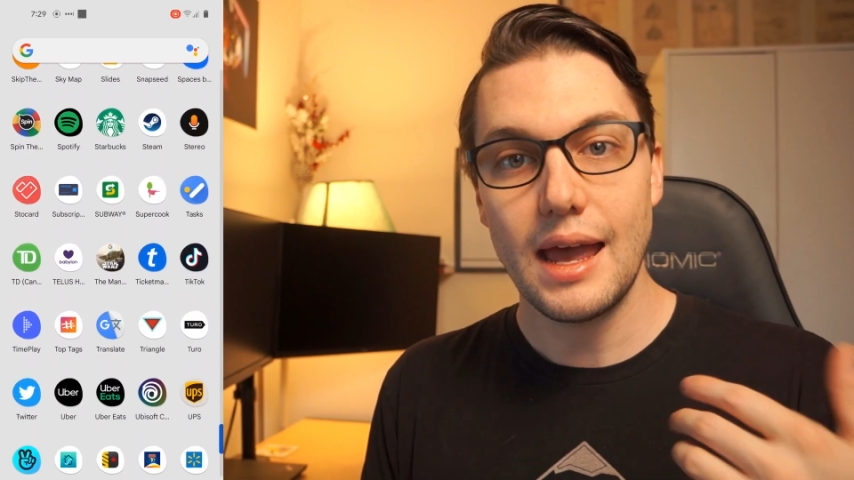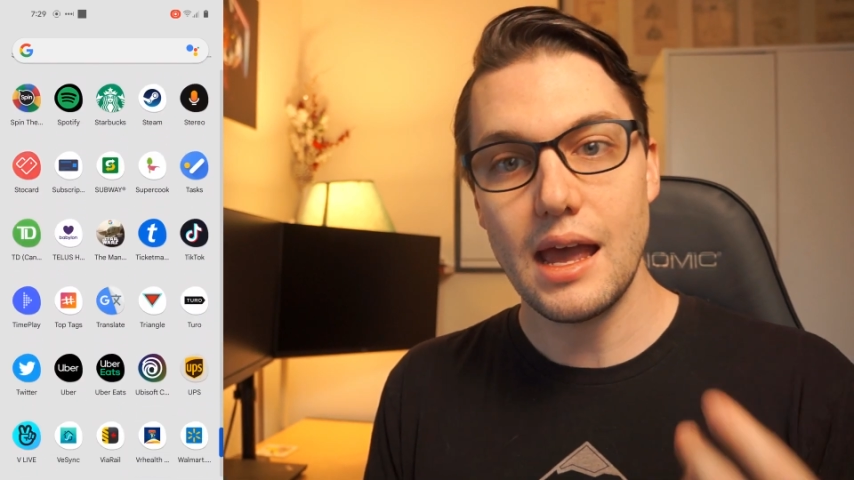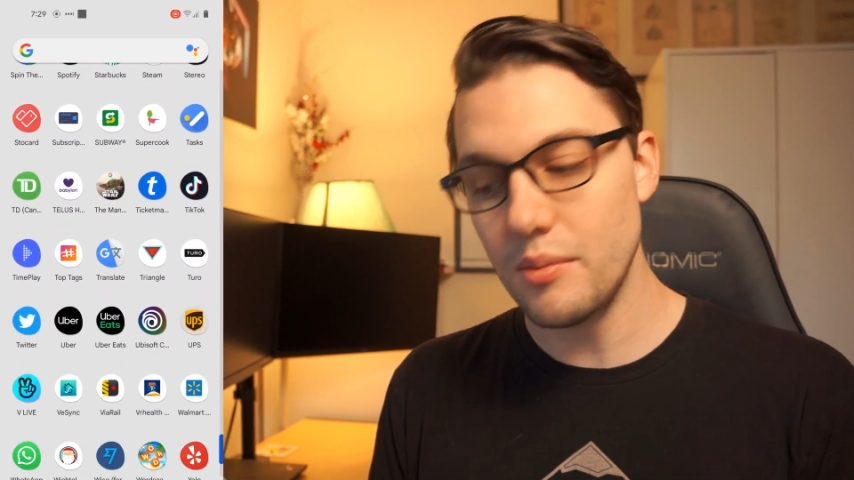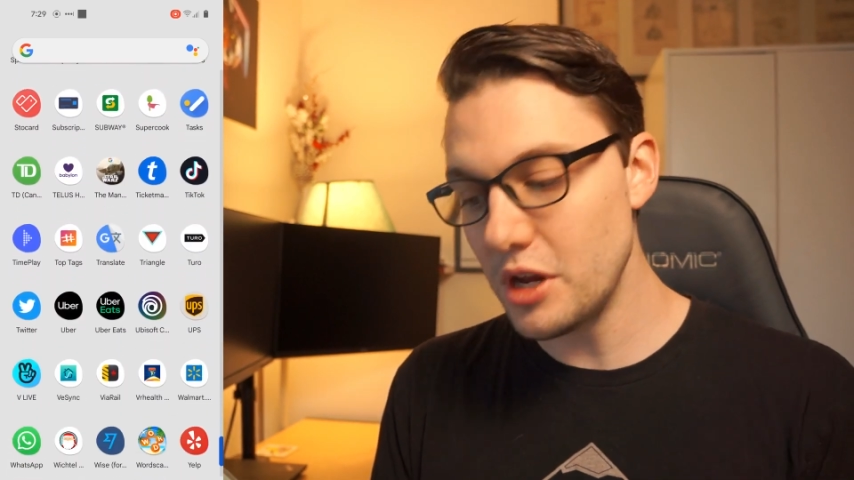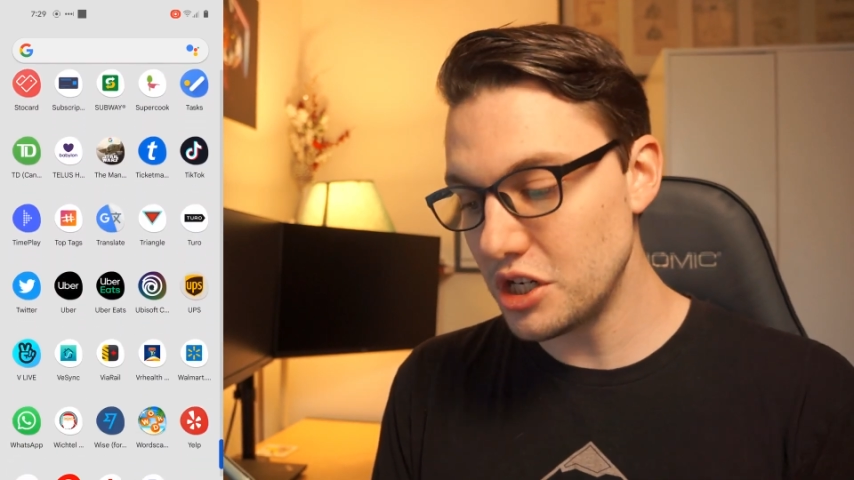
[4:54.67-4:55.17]

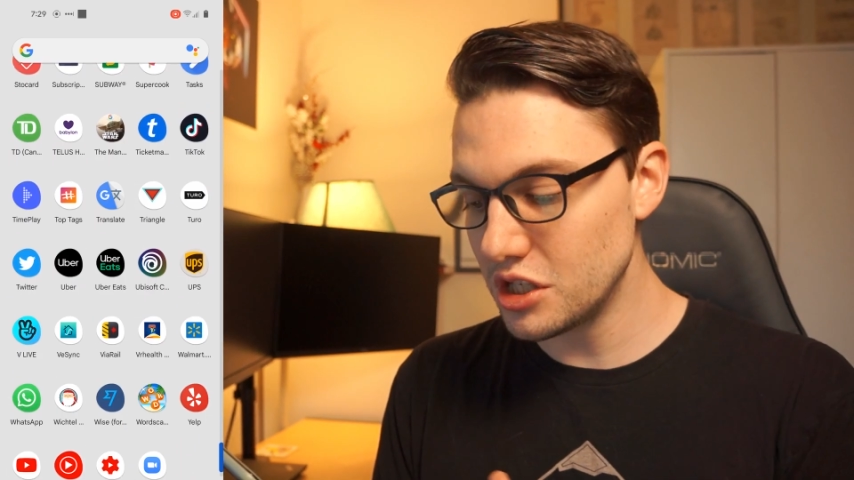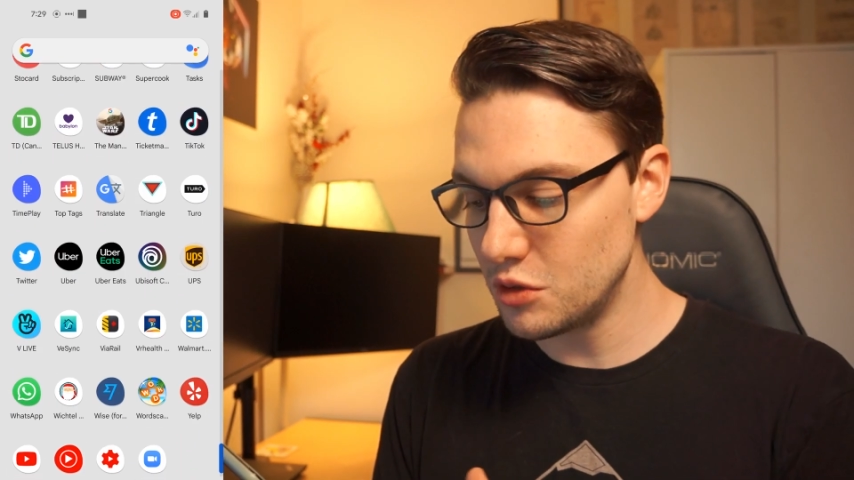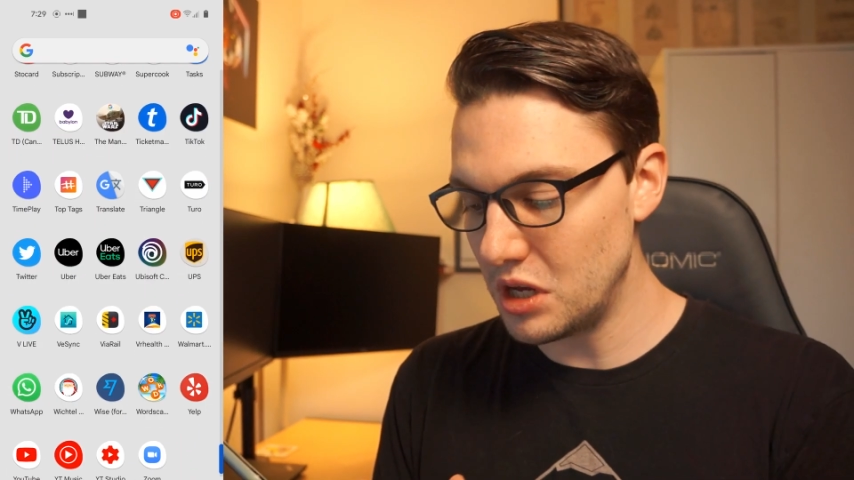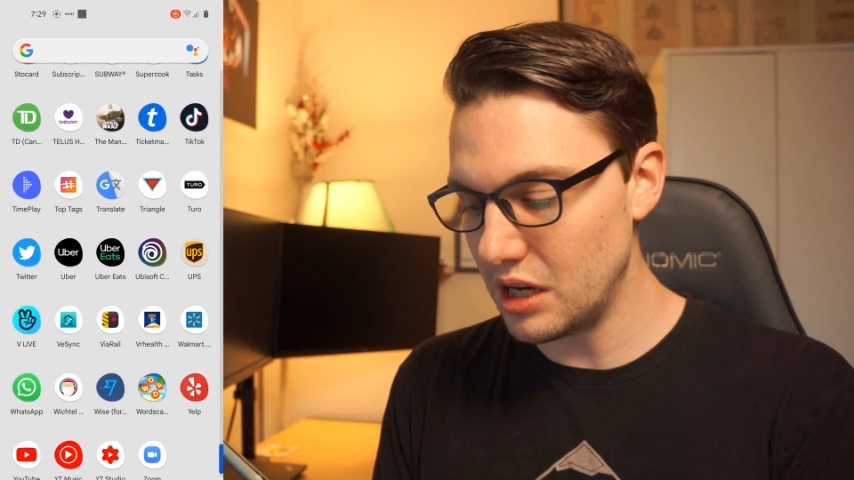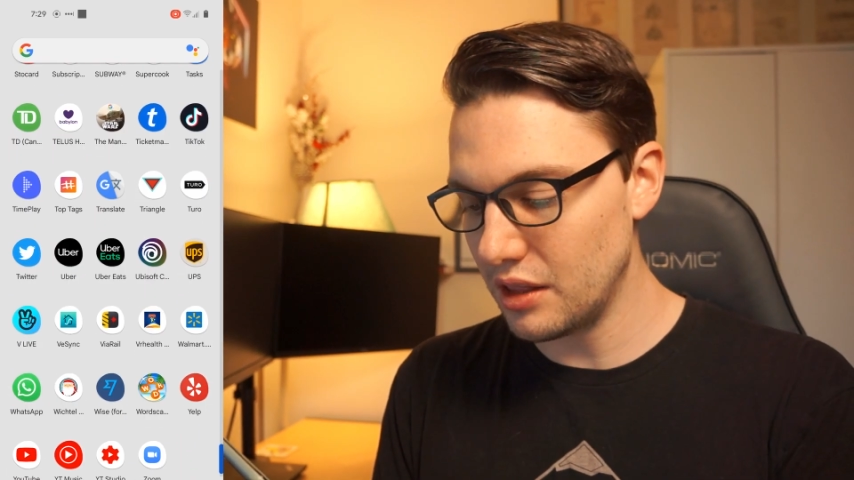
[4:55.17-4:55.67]
animation
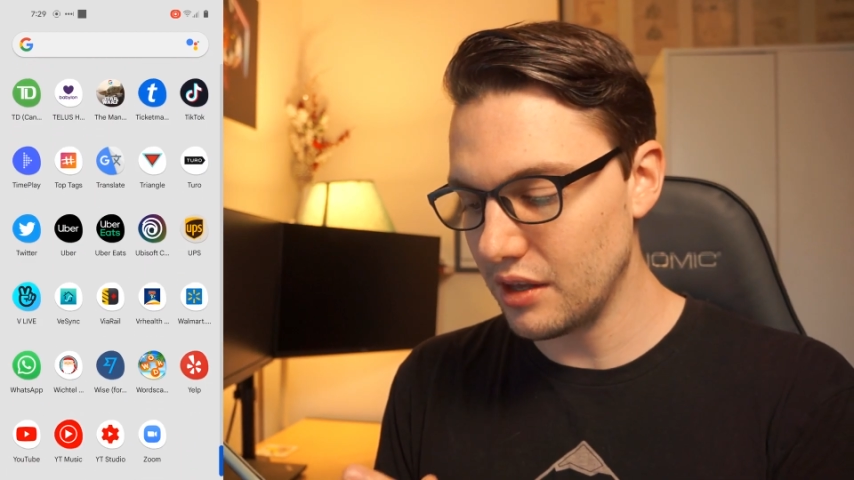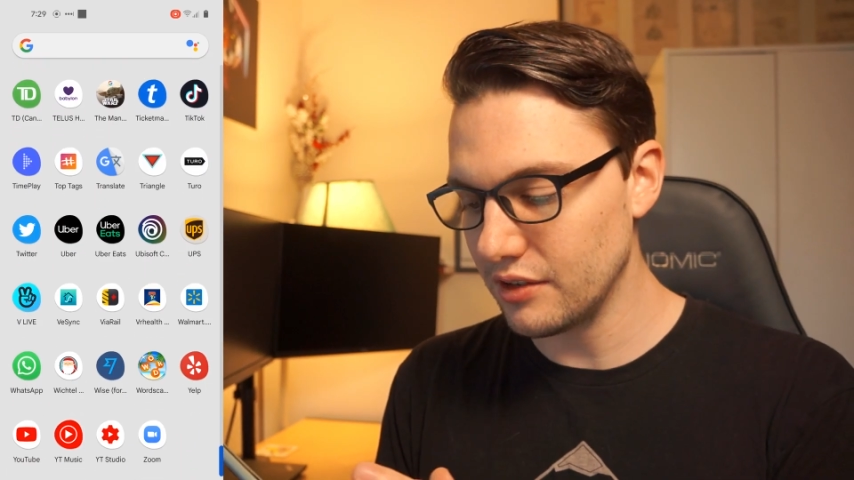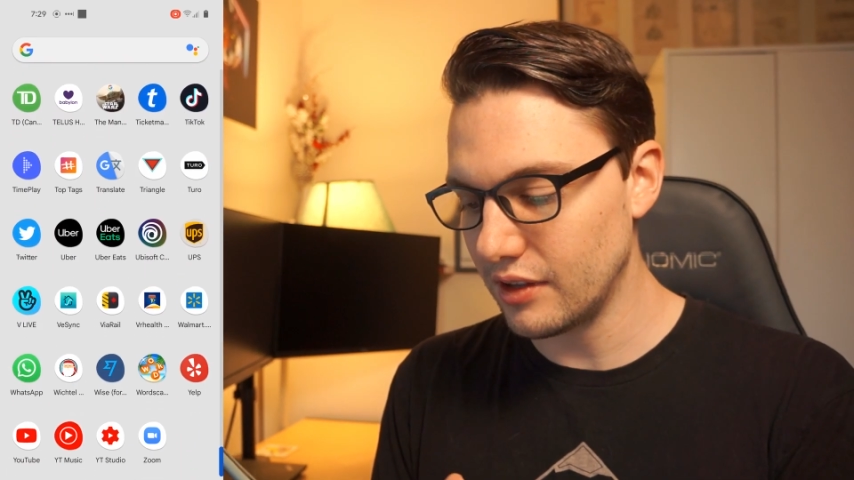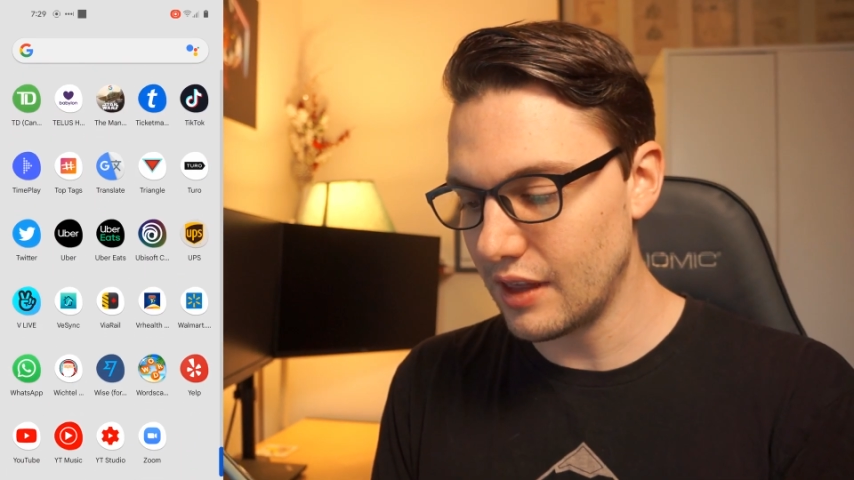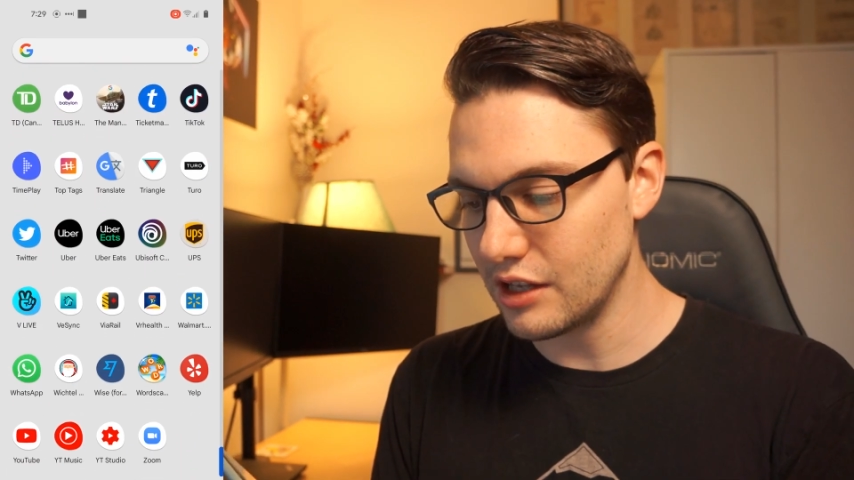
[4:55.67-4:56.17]
speed and
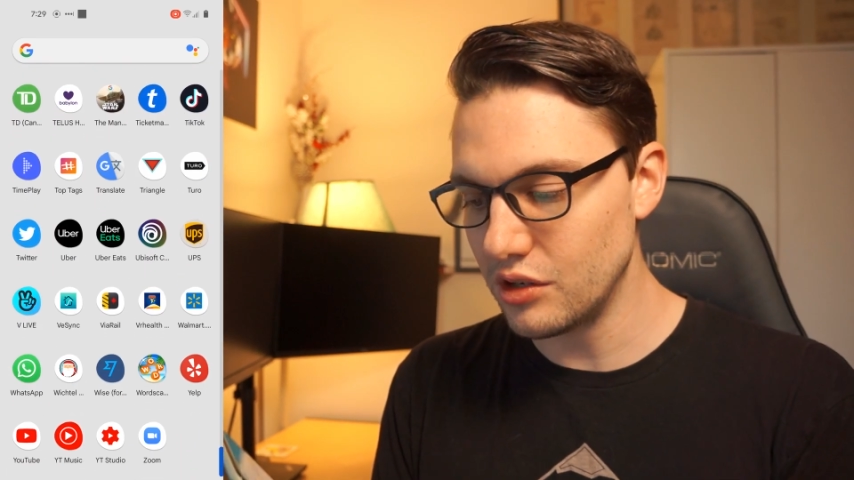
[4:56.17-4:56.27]
things like that.